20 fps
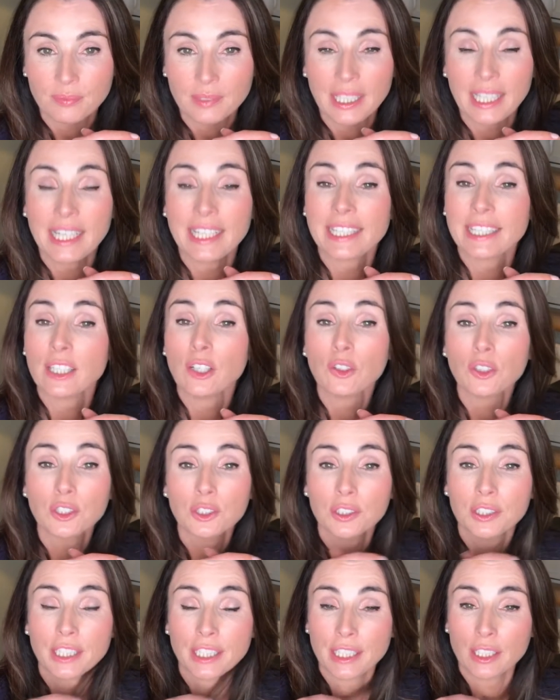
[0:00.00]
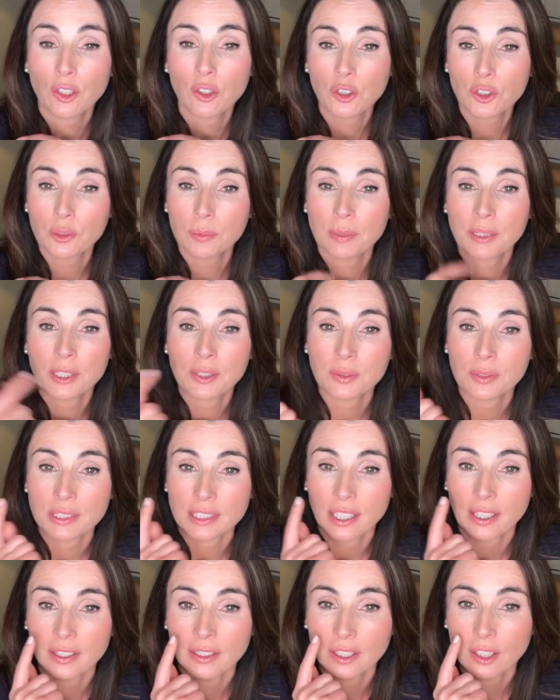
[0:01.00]
They can also be used
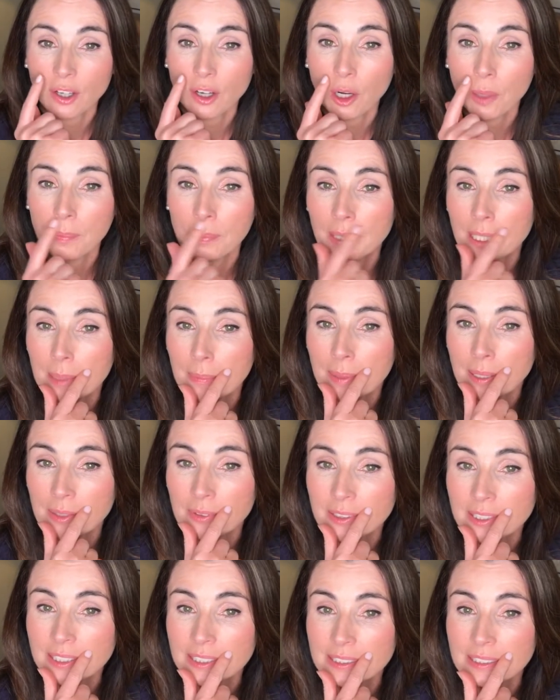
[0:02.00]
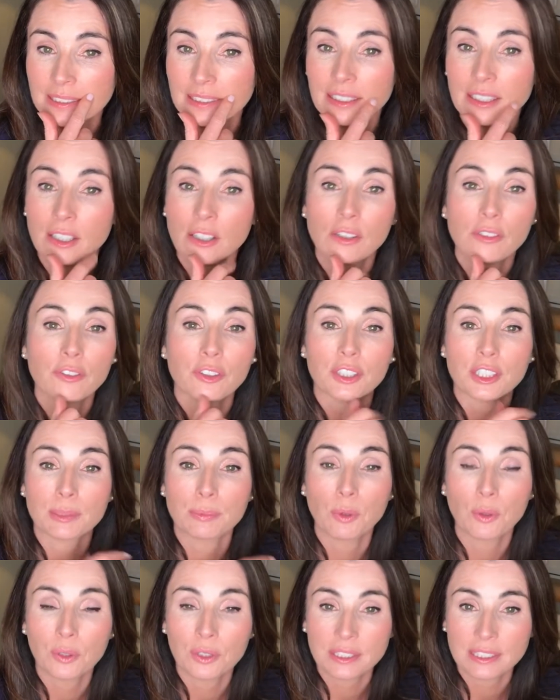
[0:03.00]
on upper lip areas for
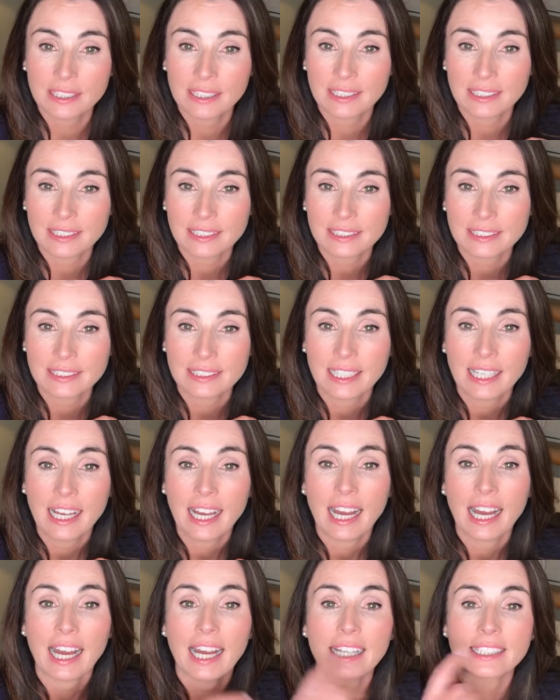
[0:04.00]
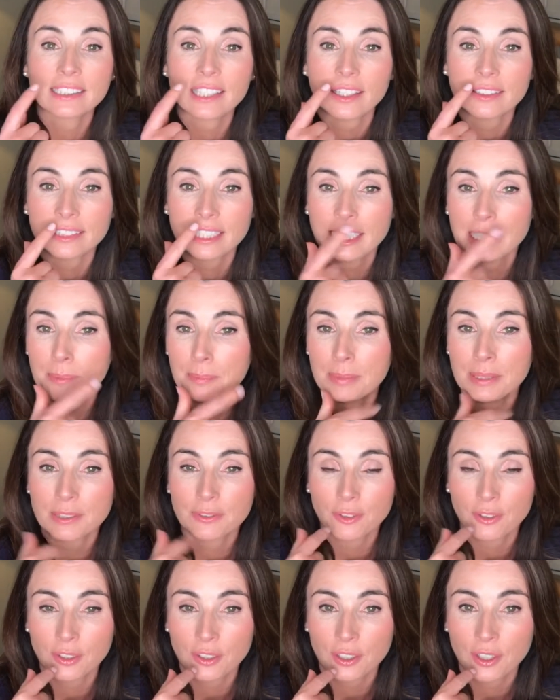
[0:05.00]
smokers' lines and on the lips for